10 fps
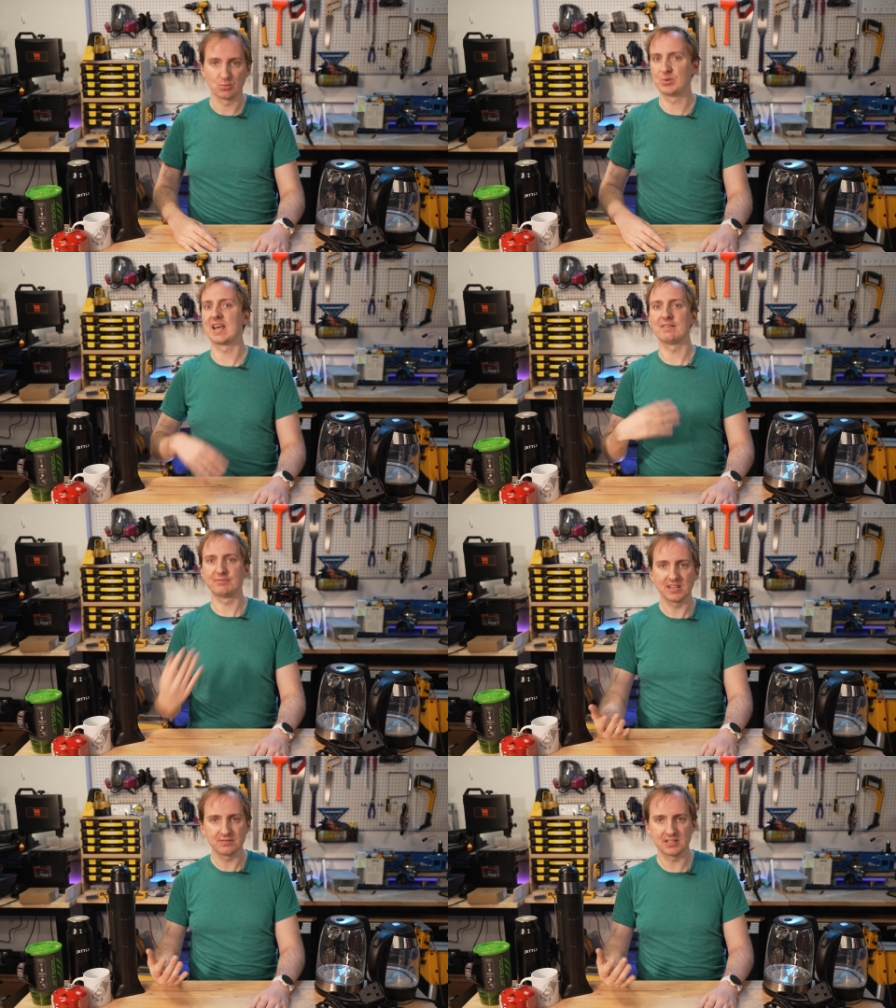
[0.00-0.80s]
we get
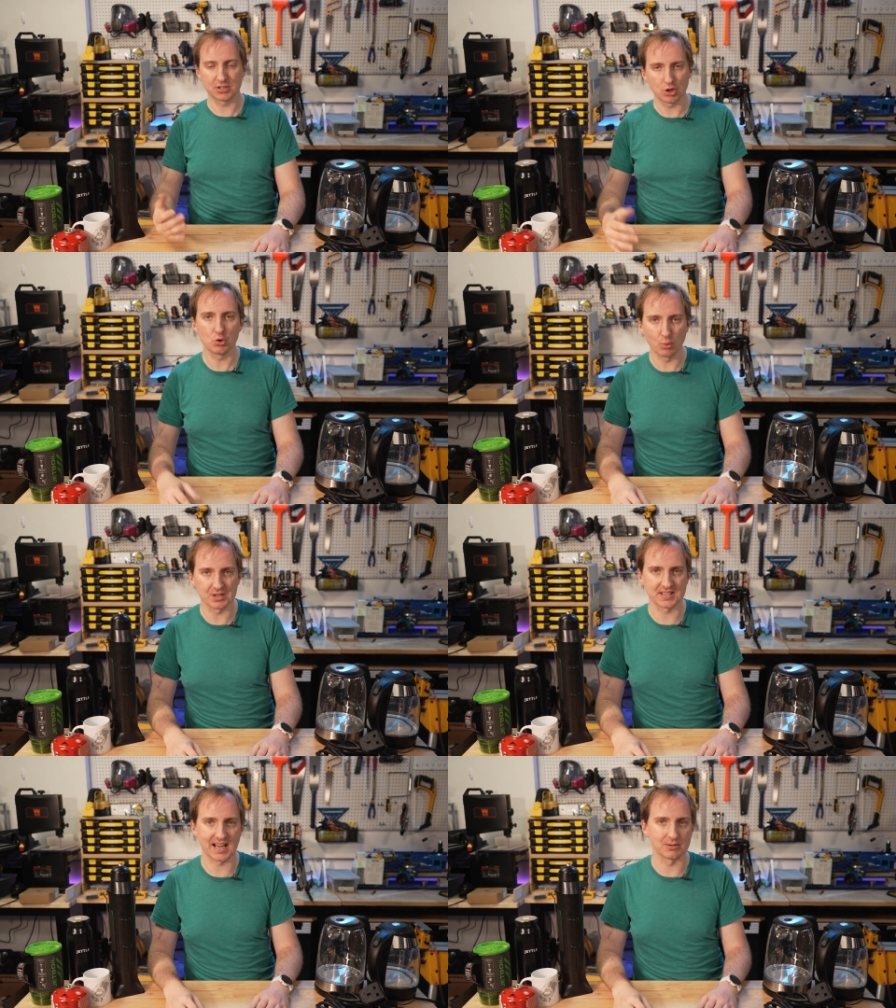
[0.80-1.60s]
52
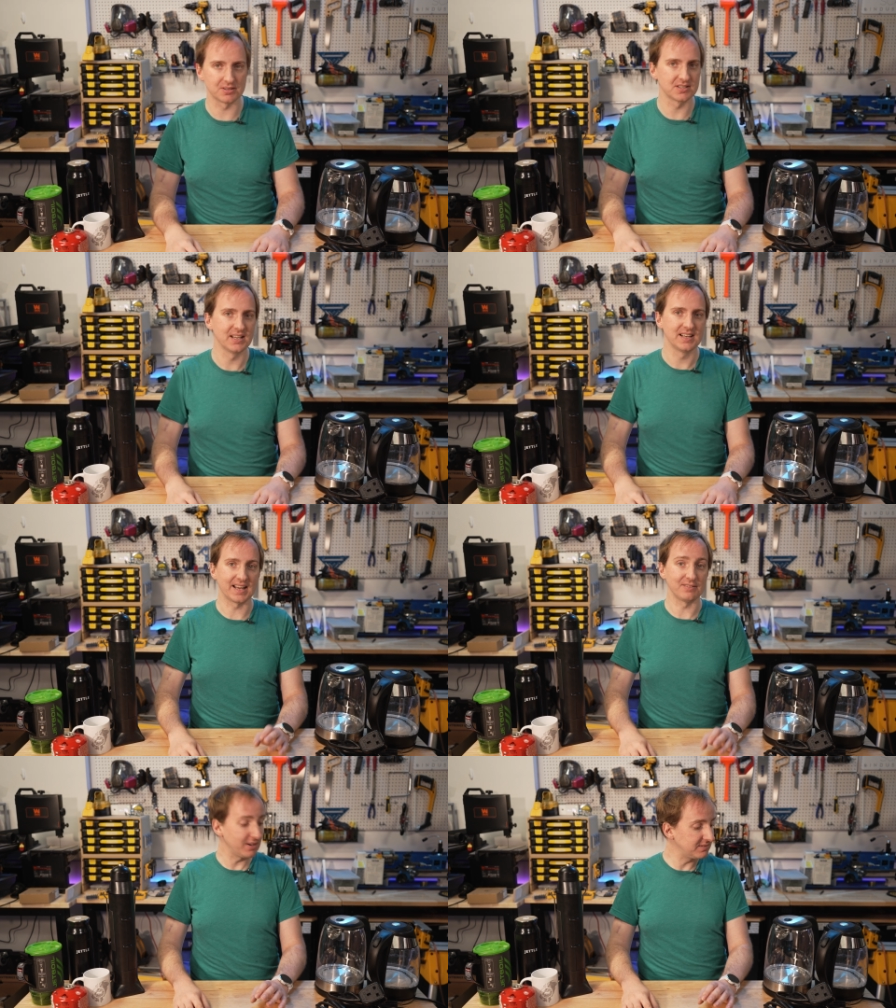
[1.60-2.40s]
watt hours.
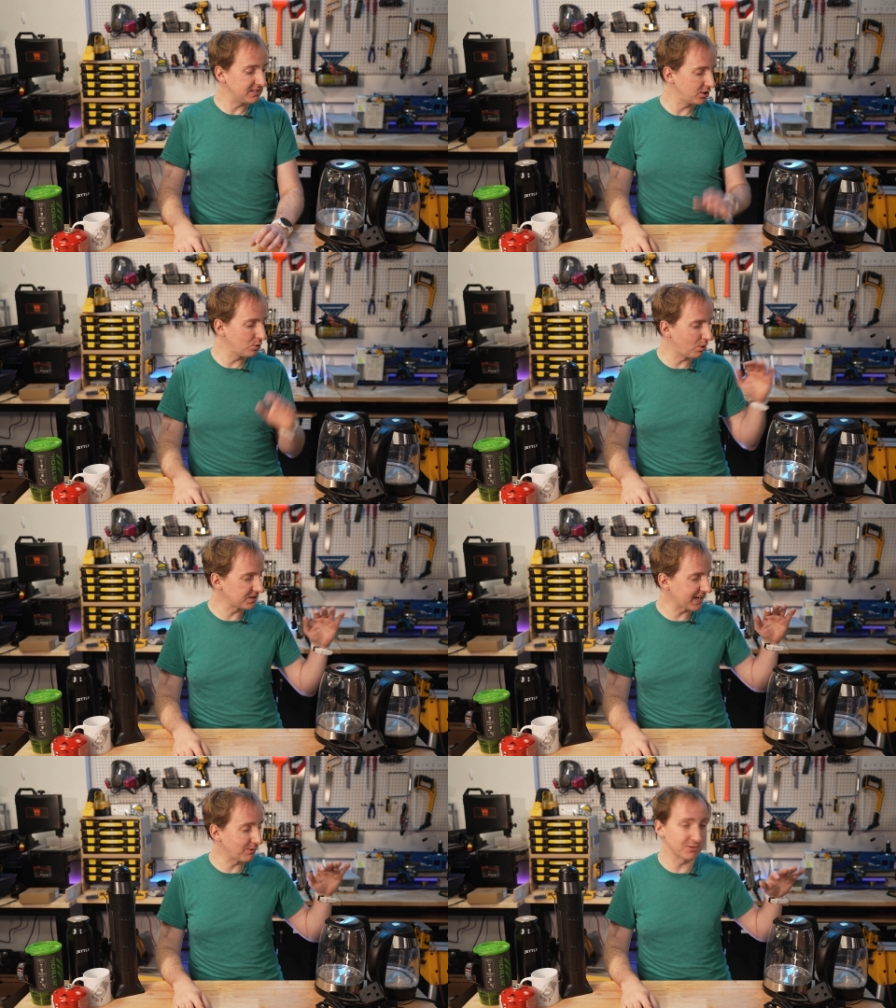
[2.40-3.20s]
And 52
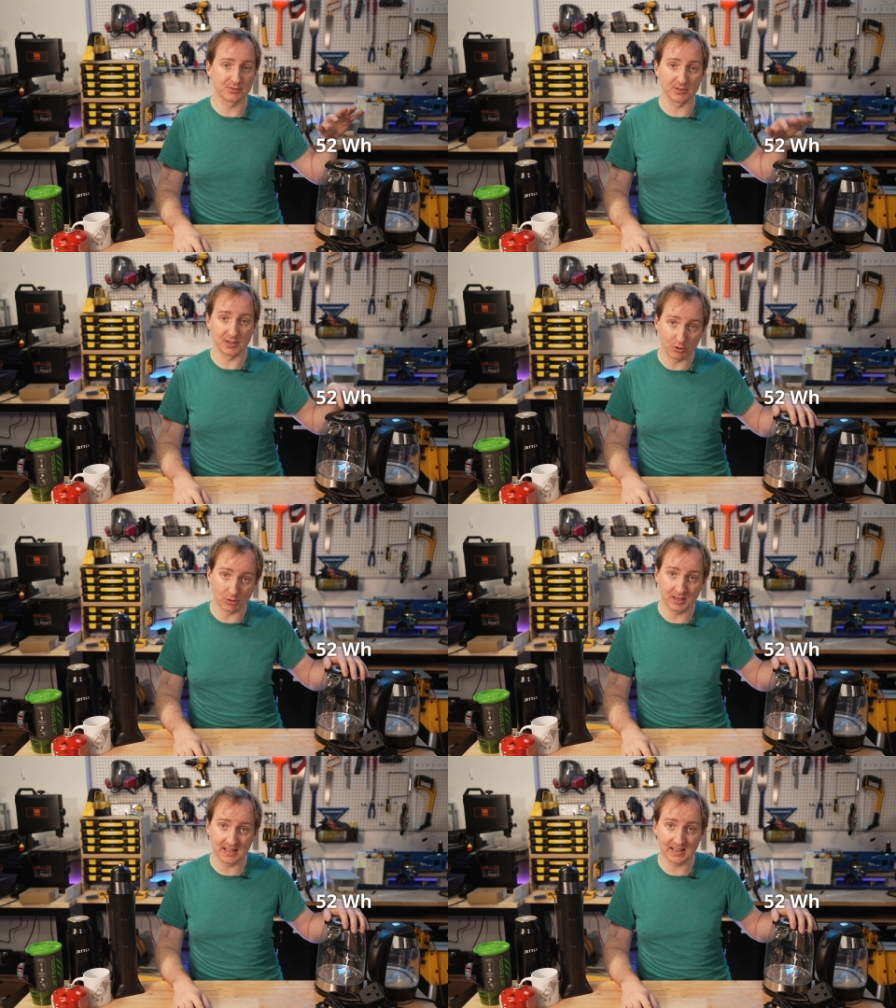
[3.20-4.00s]
watt hours for the
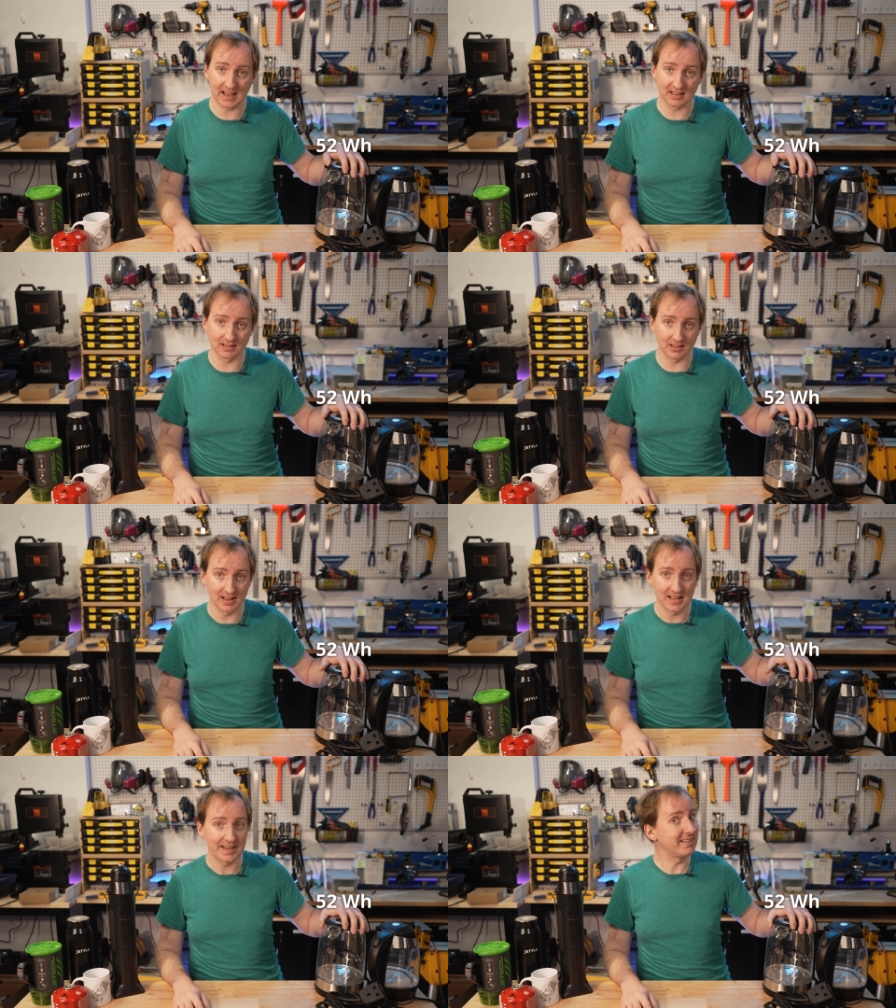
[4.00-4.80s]
European kettle
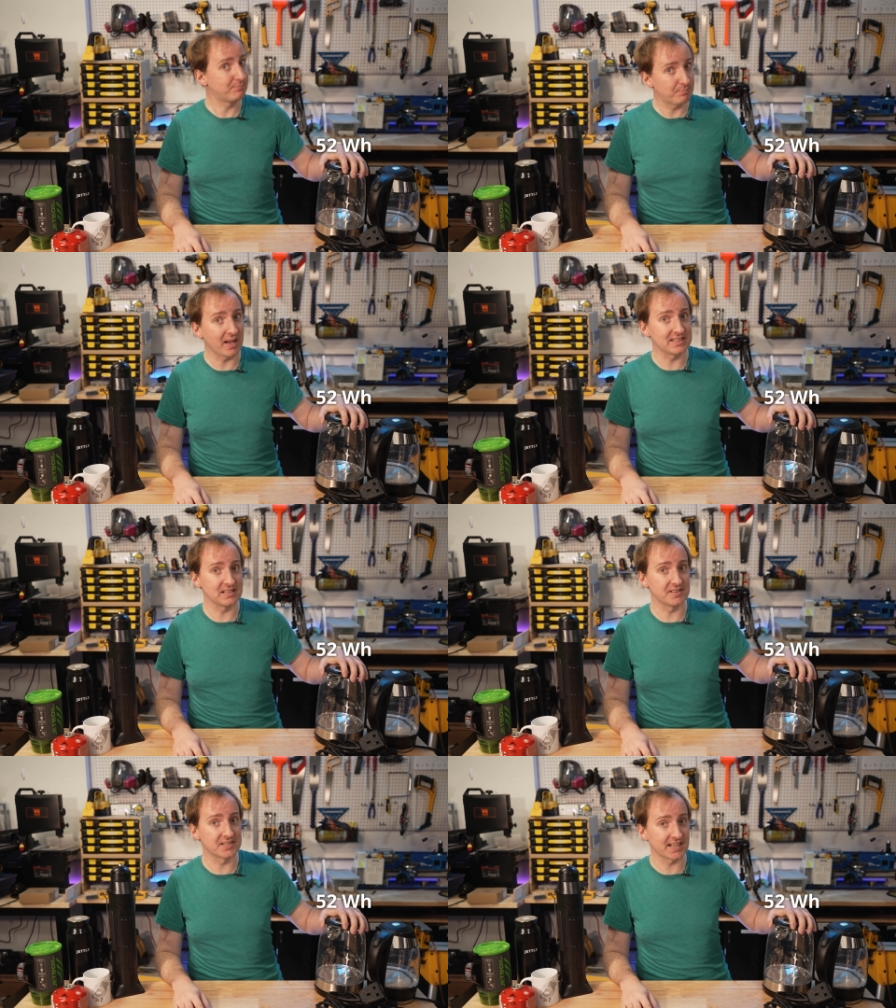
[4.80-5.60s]
is
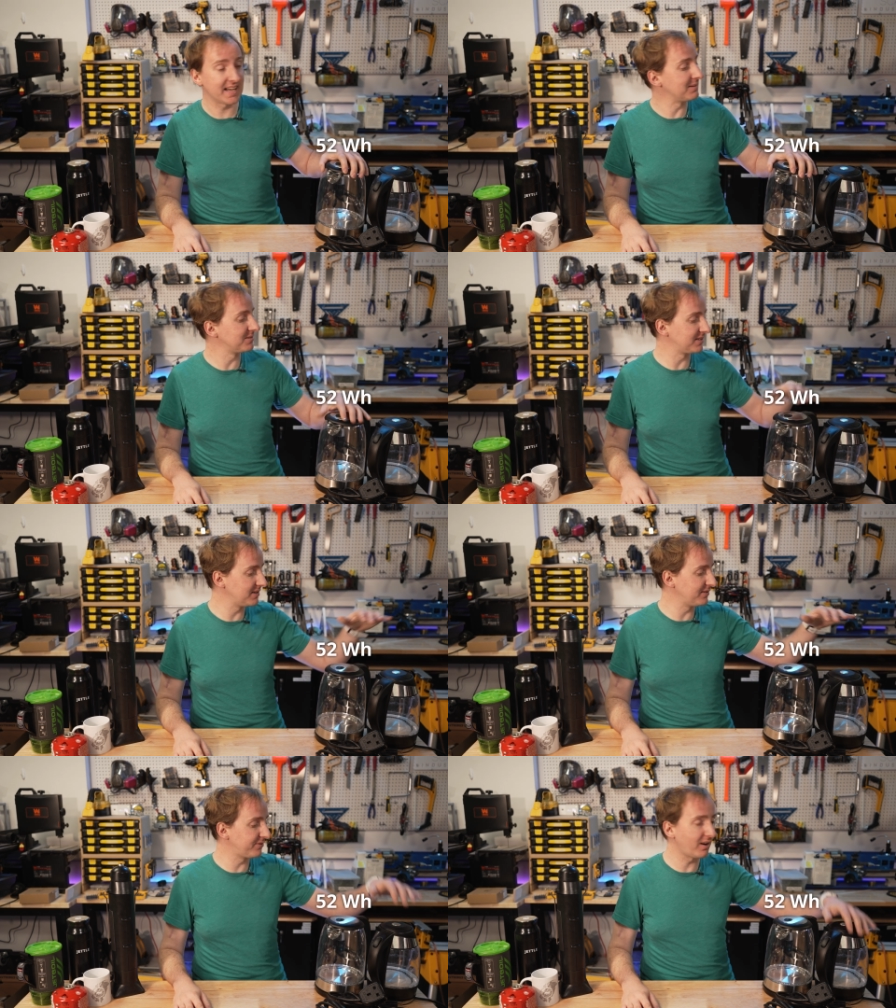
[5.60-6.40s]
basically the same as the
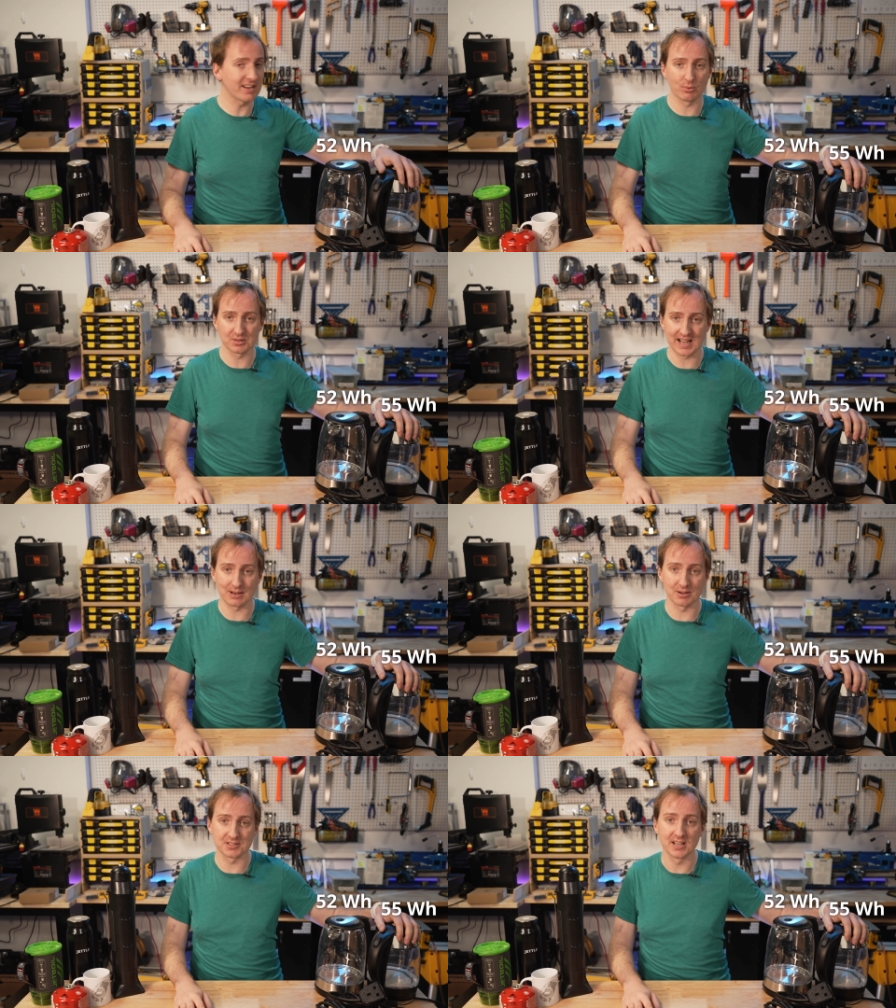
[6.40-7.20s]
55 watt
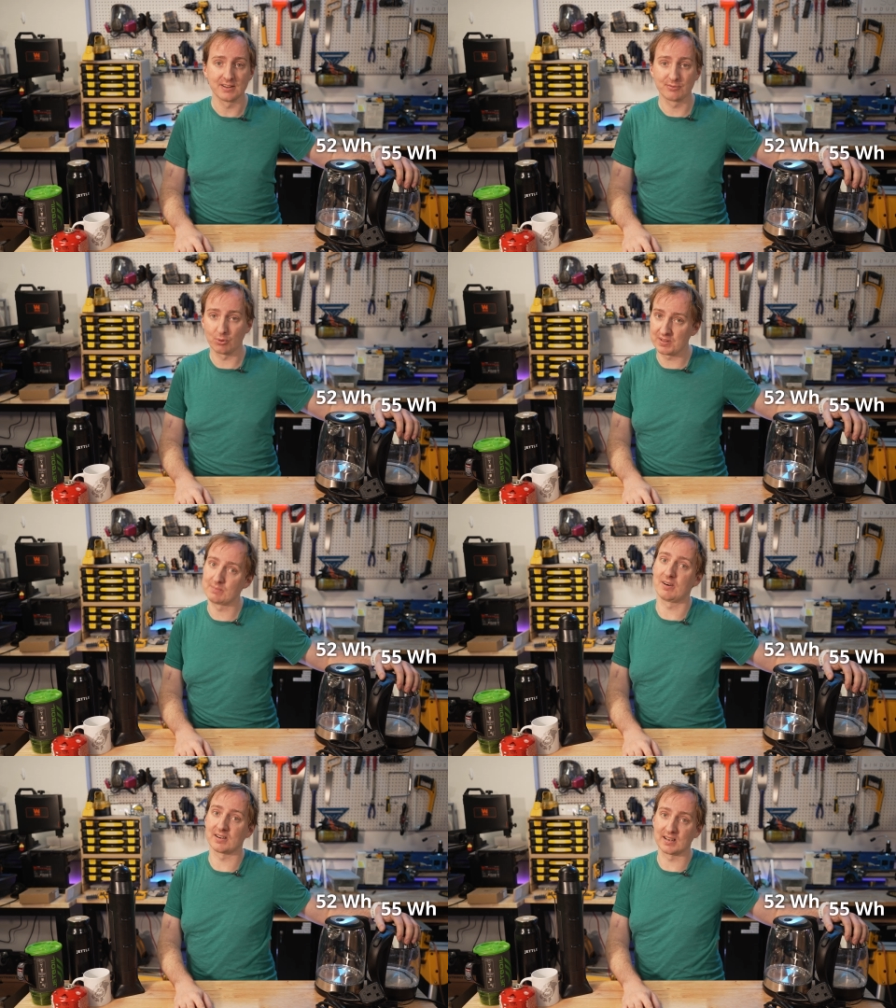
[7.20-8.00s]
hours for the
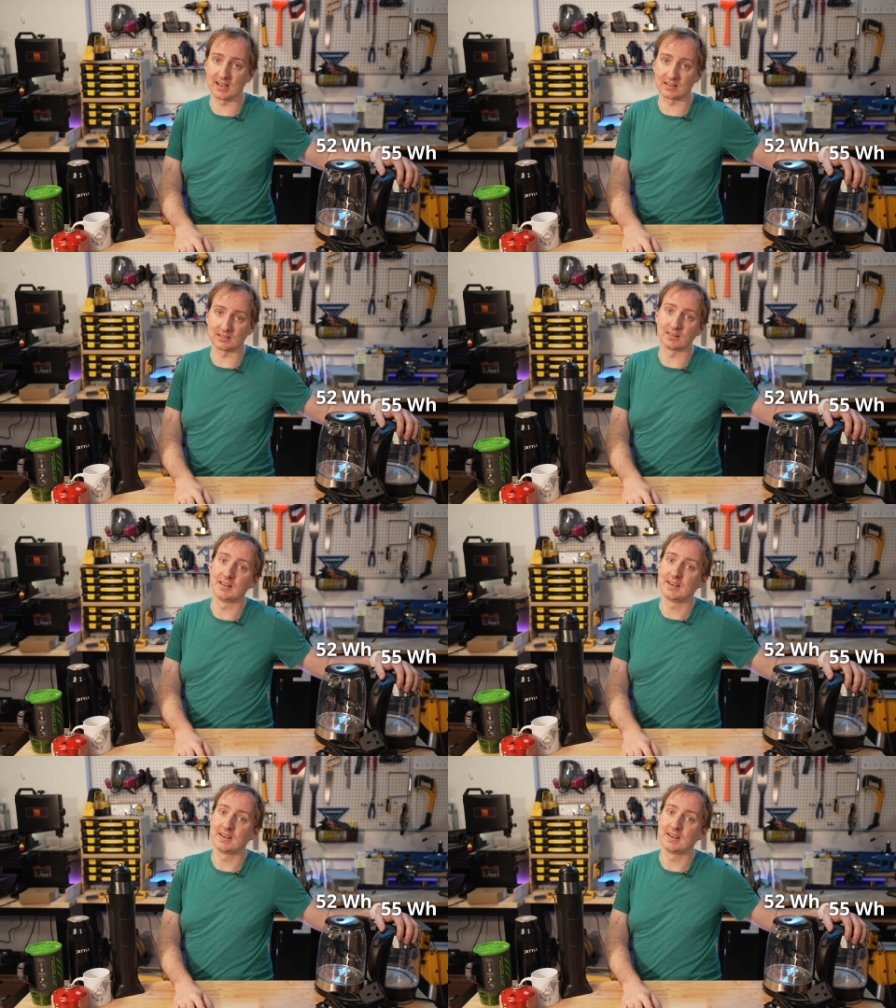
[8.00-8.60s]
American kettle.